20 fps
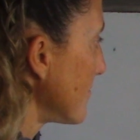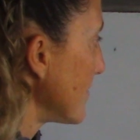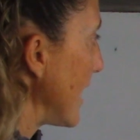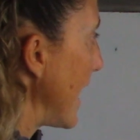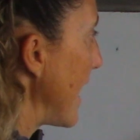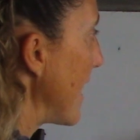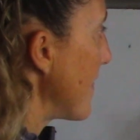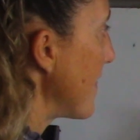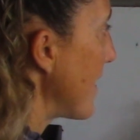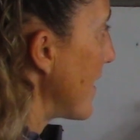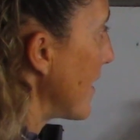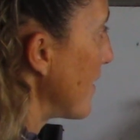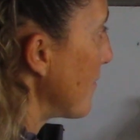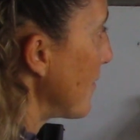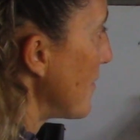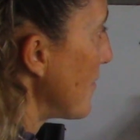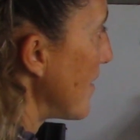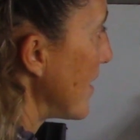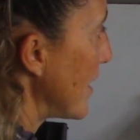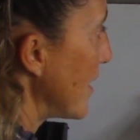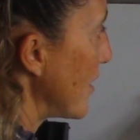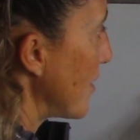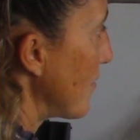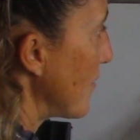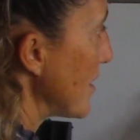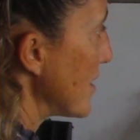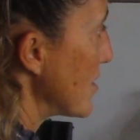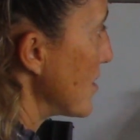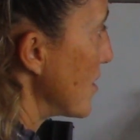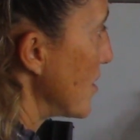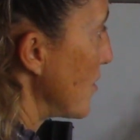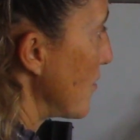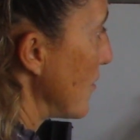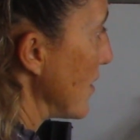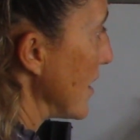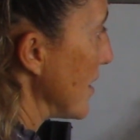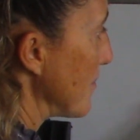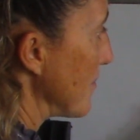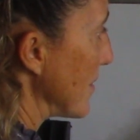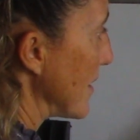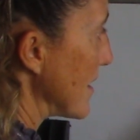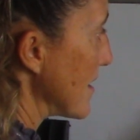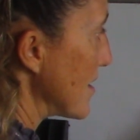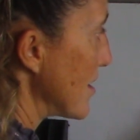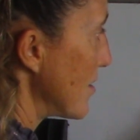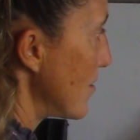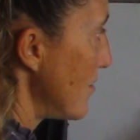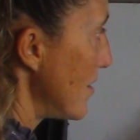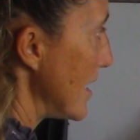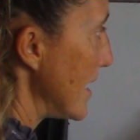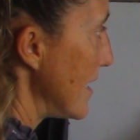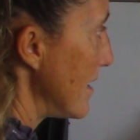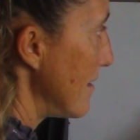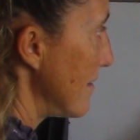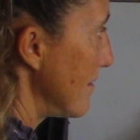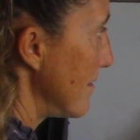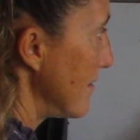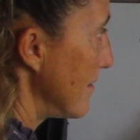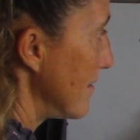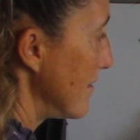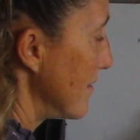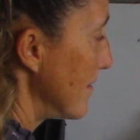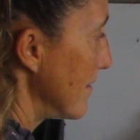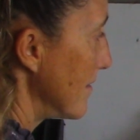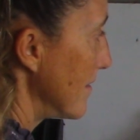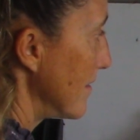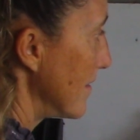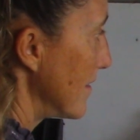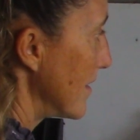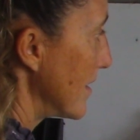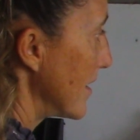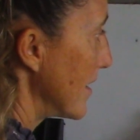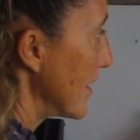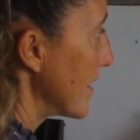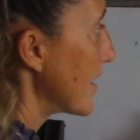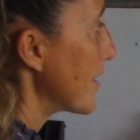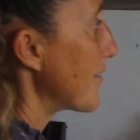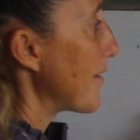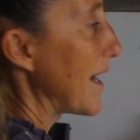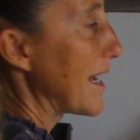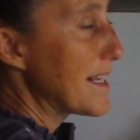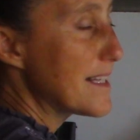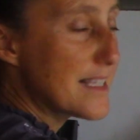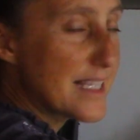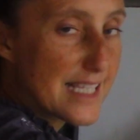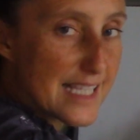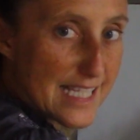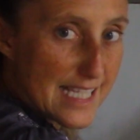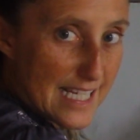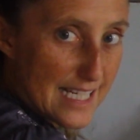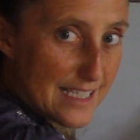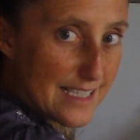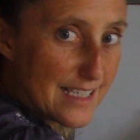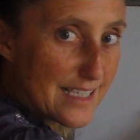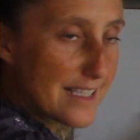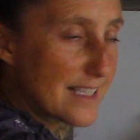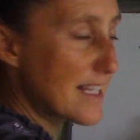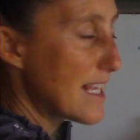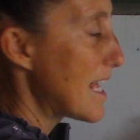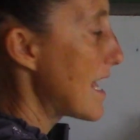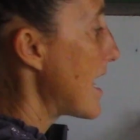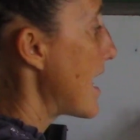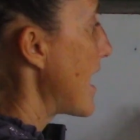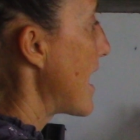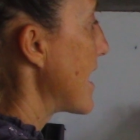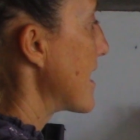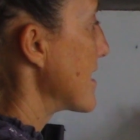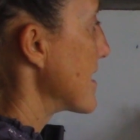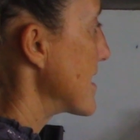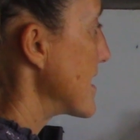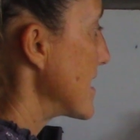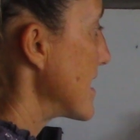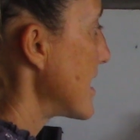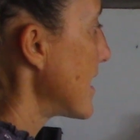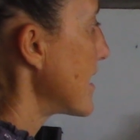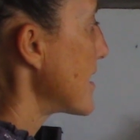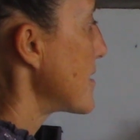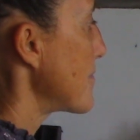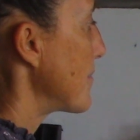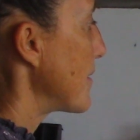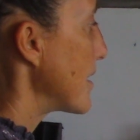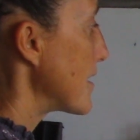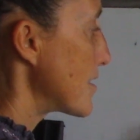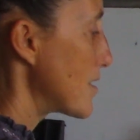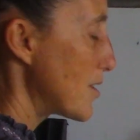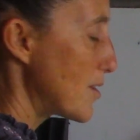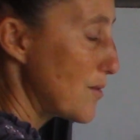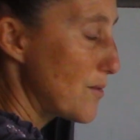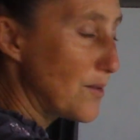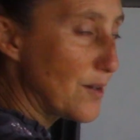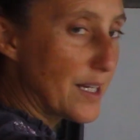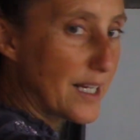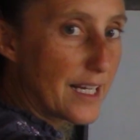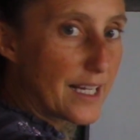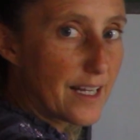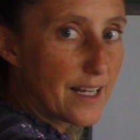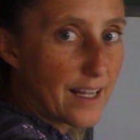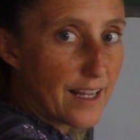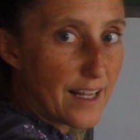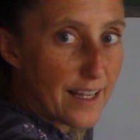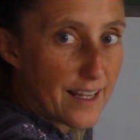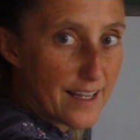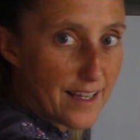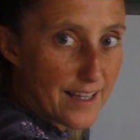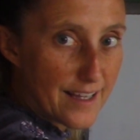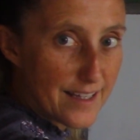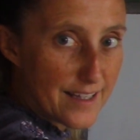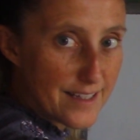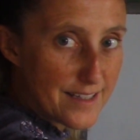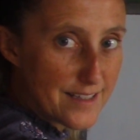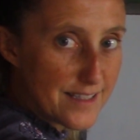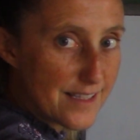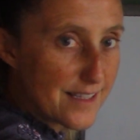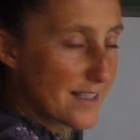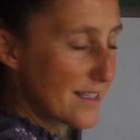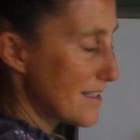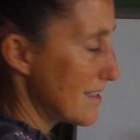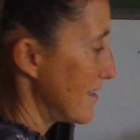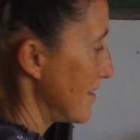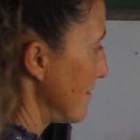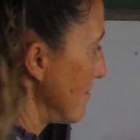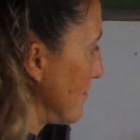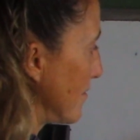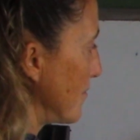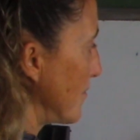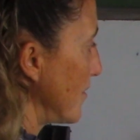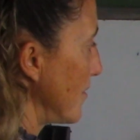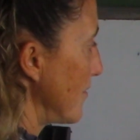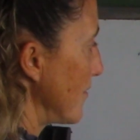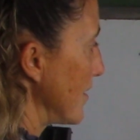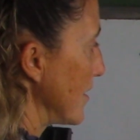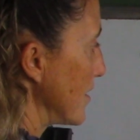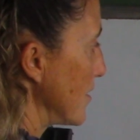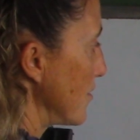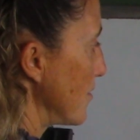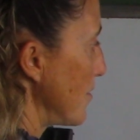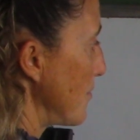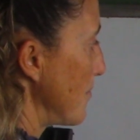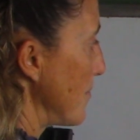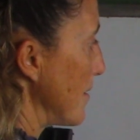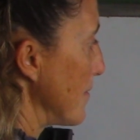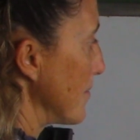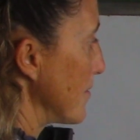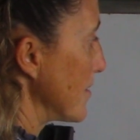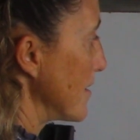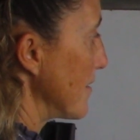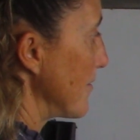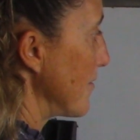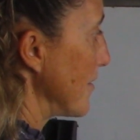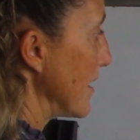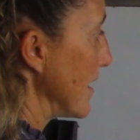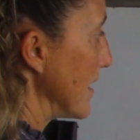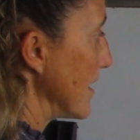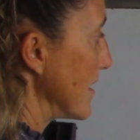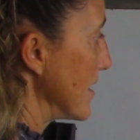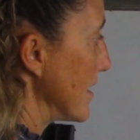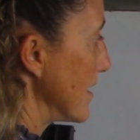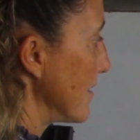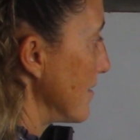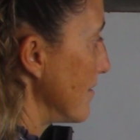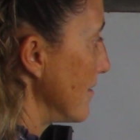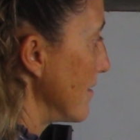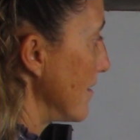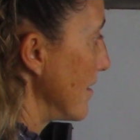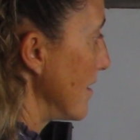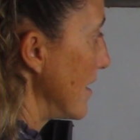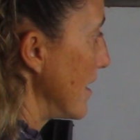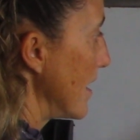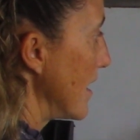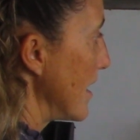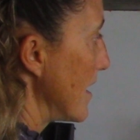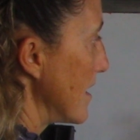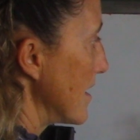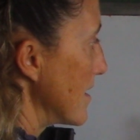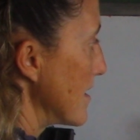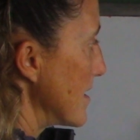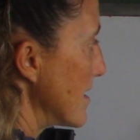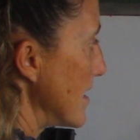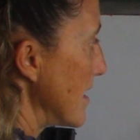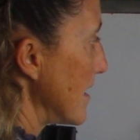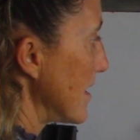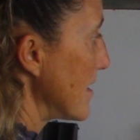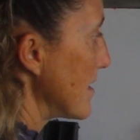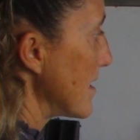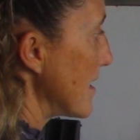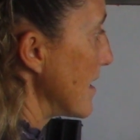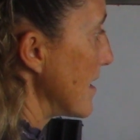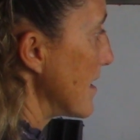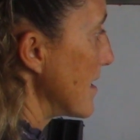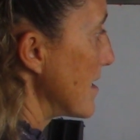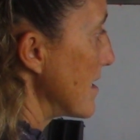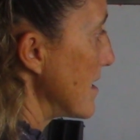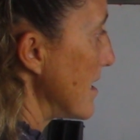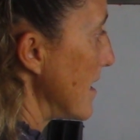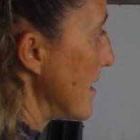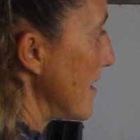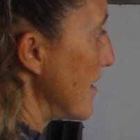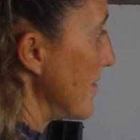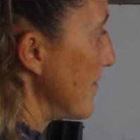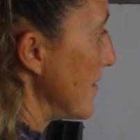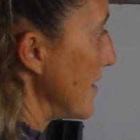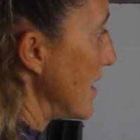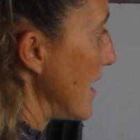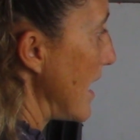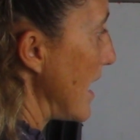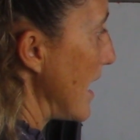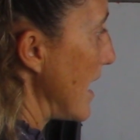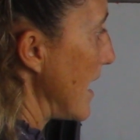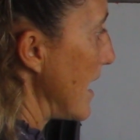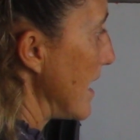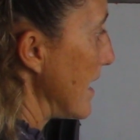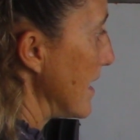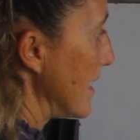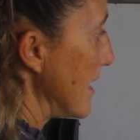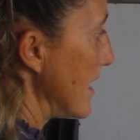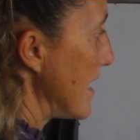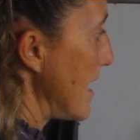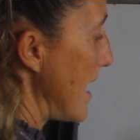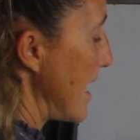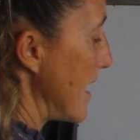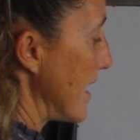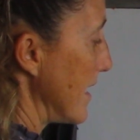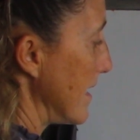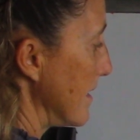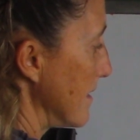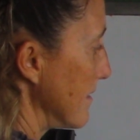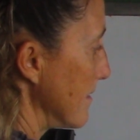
And then we want to know what's 3 plus 3. You're right, 6. And 6 plus 3 is, remember, if we can do the bubbles if we need to, 6, 7, 8, 9.